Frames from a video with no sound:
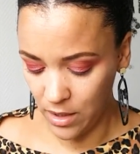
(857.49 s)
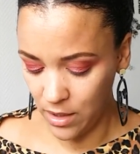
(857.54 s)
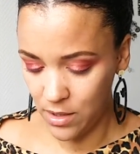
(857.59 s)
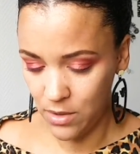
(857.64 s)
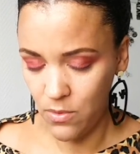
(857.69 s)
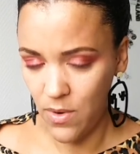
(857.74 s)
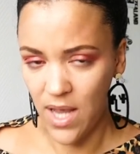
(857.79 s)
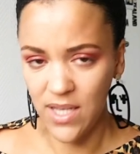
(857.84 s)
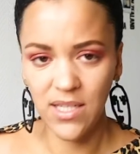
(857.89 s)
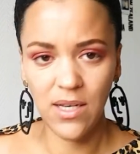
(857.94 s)

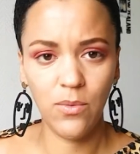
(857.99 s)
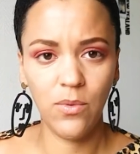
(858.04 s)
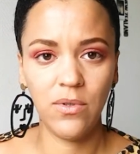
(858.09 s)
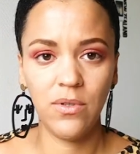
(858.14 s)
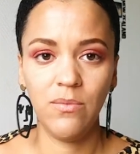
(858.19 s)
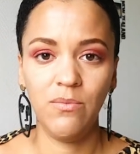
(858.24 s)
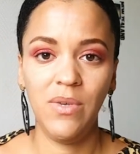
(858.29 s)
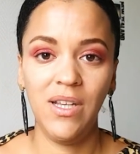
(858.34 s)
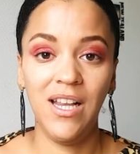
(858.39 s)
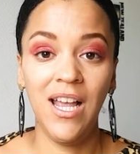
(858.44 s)
Otherwise, I
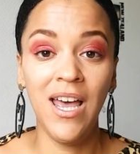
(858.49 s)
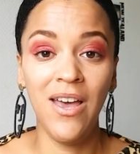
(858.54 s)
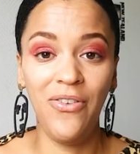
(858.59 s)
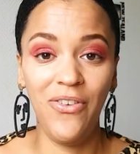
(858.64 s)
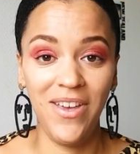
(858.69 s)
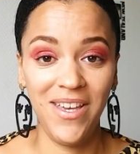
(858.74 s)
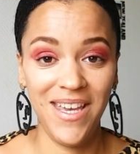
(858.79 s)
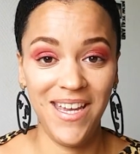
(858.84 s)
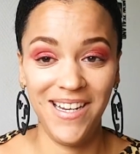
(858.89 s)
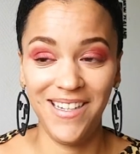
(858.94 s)
wouldn't be
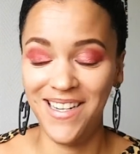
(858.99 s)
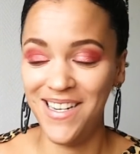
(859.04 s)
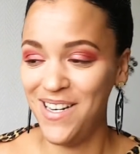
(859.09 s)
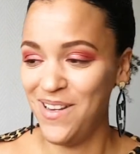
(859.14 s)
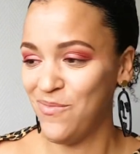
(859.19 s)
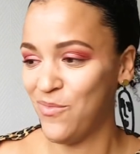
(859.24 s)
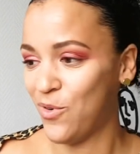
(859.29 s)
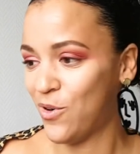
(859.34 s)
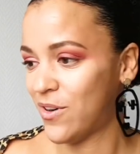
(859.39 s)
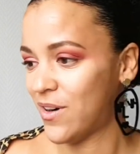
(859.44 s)
living here
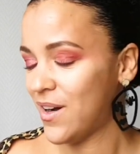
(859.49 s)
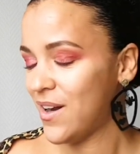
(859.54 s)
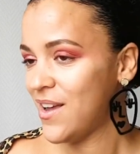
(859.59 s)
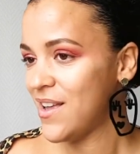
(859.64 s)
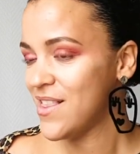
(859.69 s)
anymore.